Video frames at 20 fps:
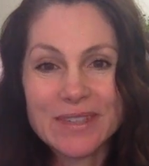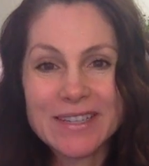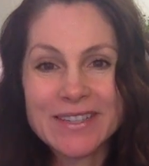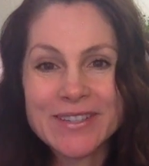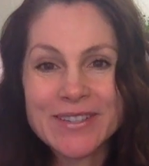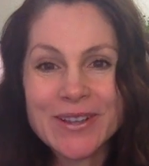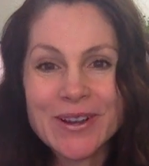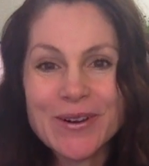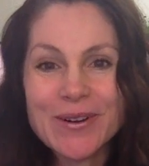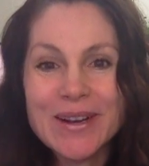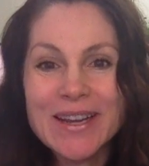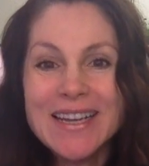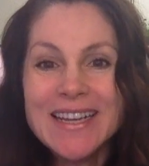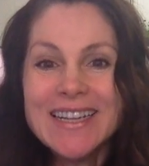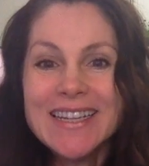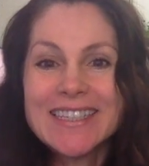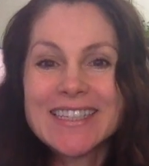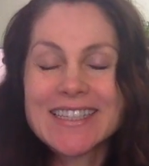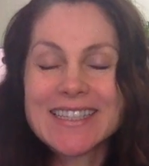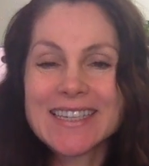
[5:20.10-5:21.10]
So
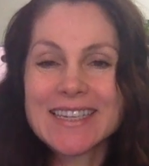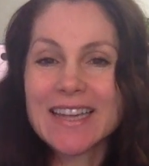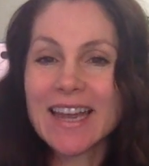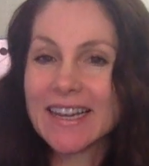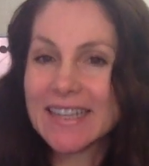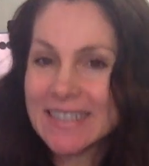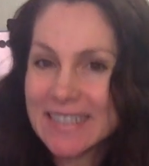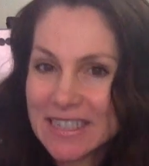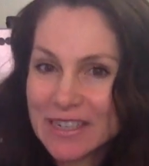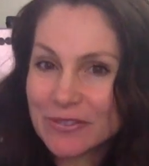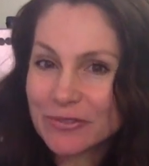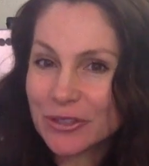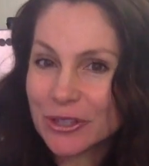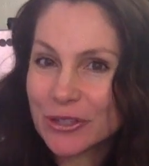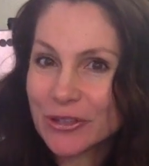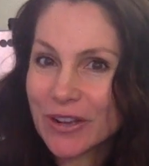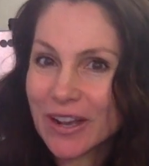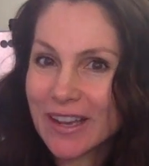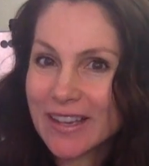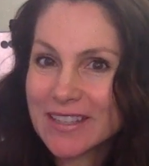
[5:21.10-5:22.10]
just an idea for
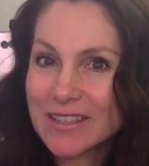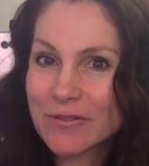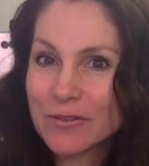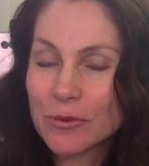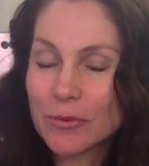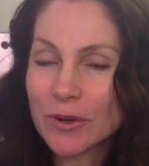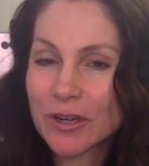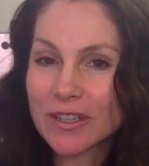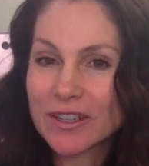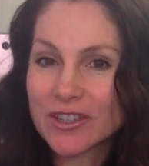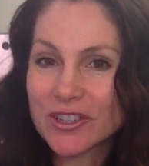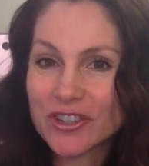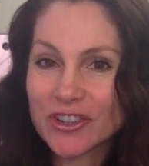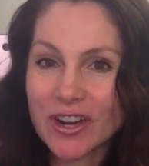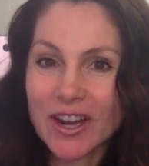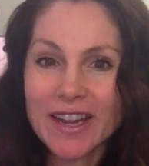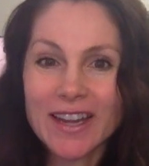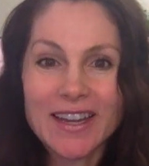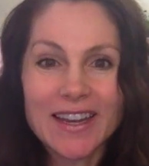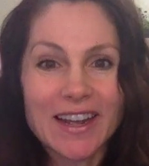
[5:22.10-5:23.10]
you guys. If you wanted to
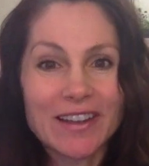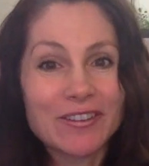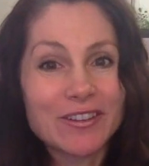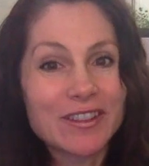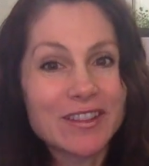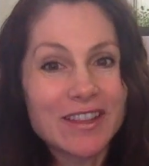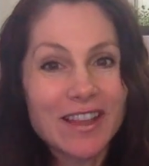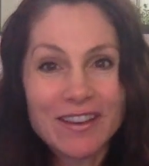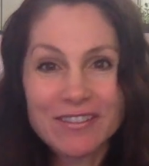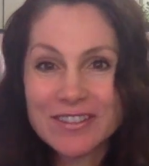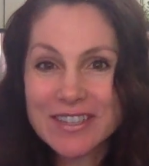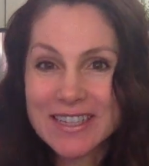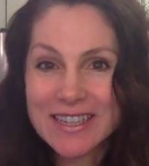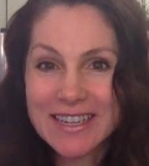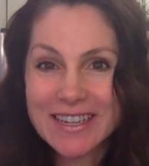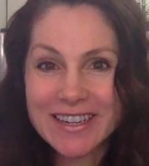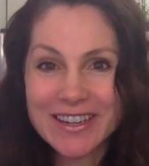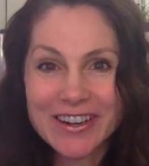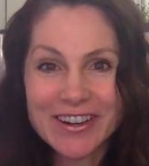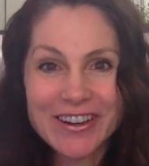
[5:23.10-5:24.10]
try it, I would love to
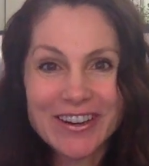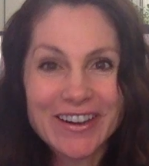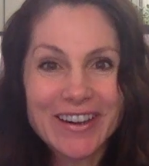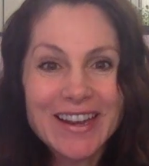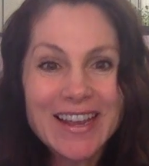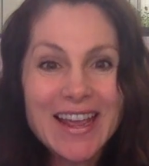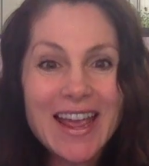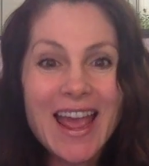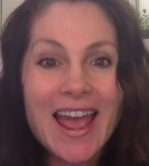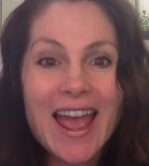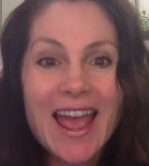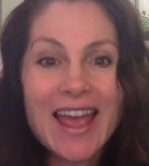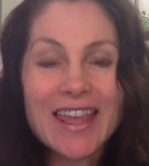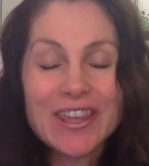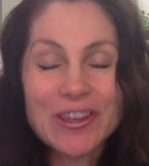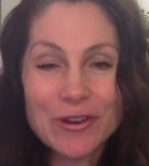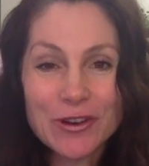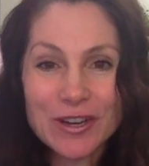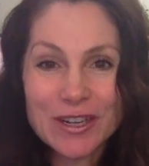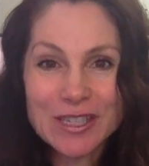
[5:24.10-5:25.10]
hear
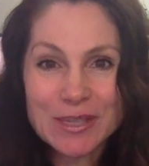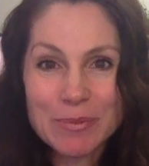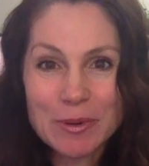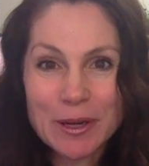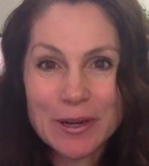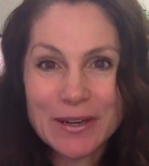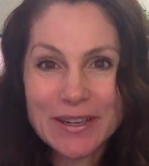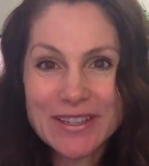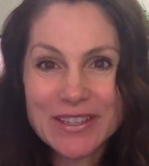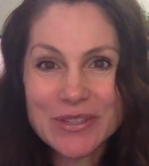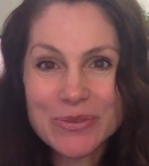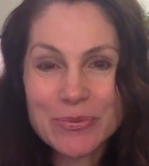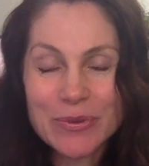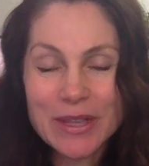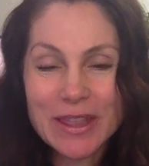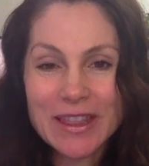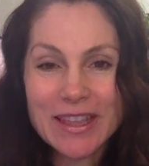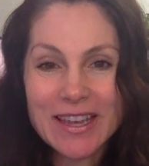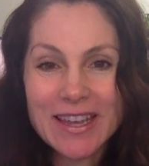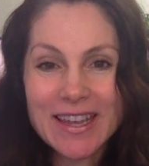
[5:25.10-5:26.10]
your experience
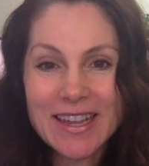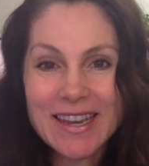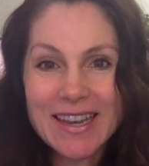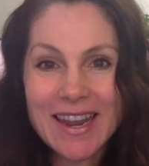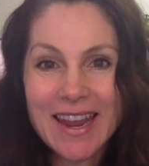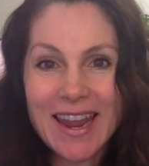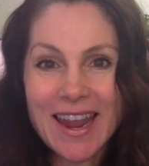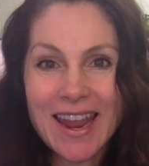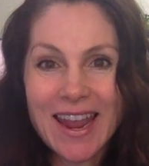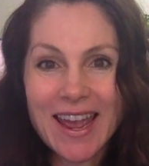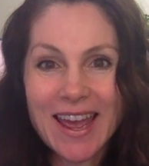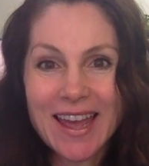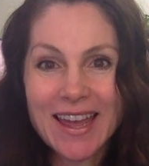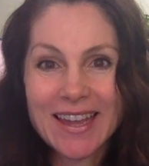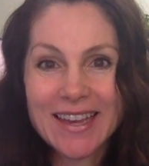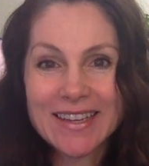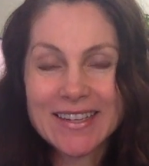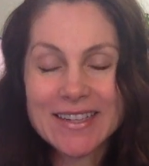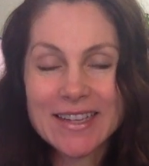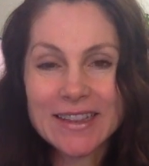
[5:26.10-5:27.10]
with it
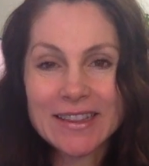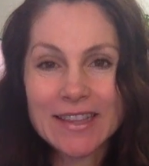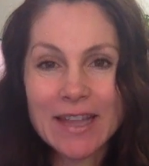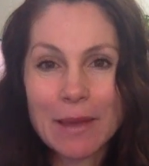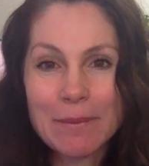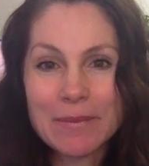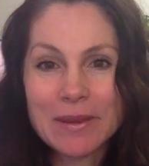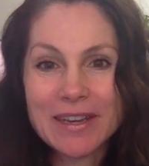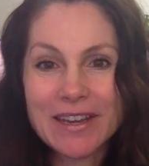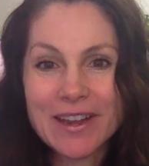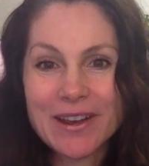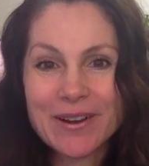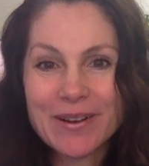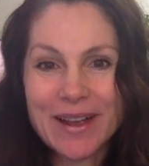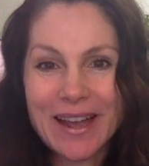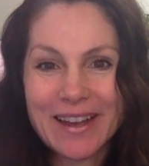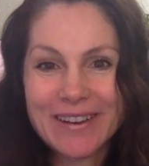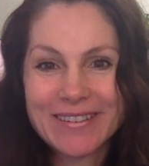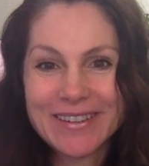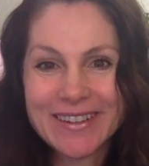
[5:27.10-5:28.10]
and let me know
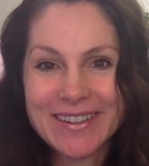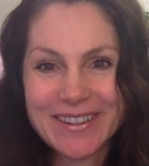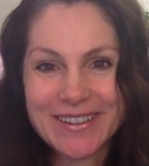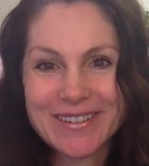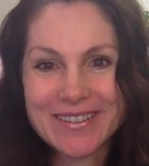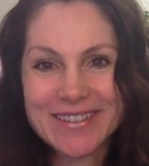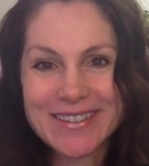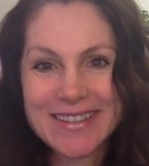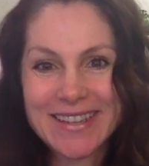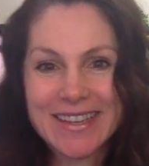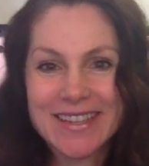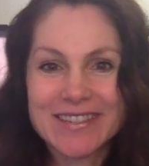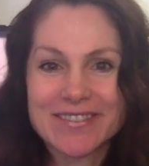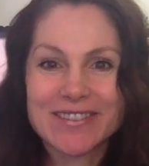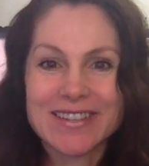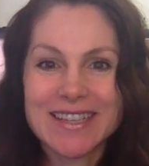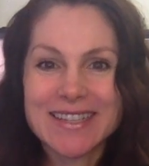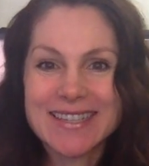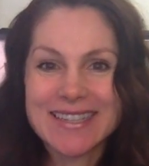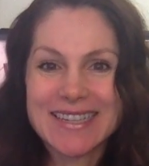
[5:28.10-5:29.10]
how it goes. Thanks
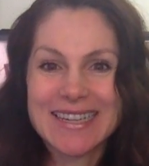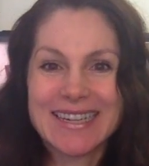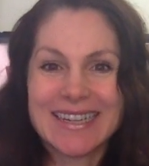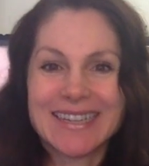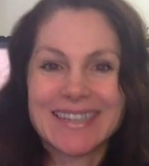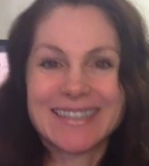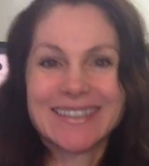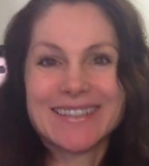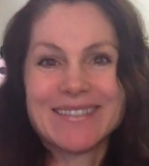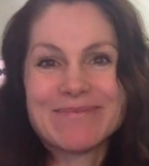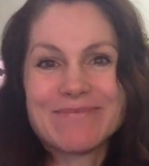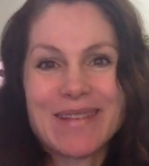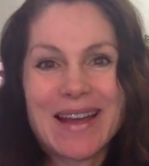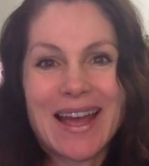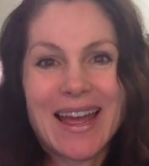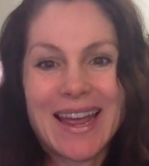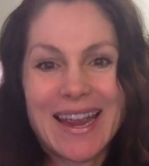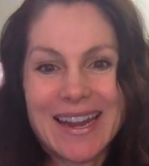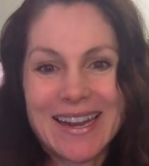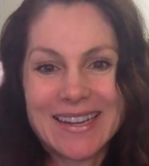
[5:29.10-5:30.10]
for listening.
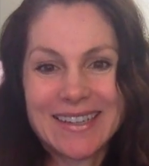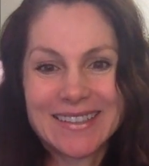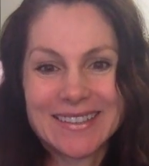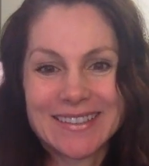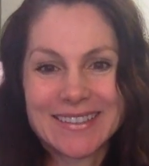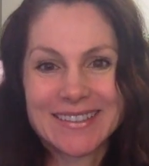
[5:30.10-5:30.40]
Bye.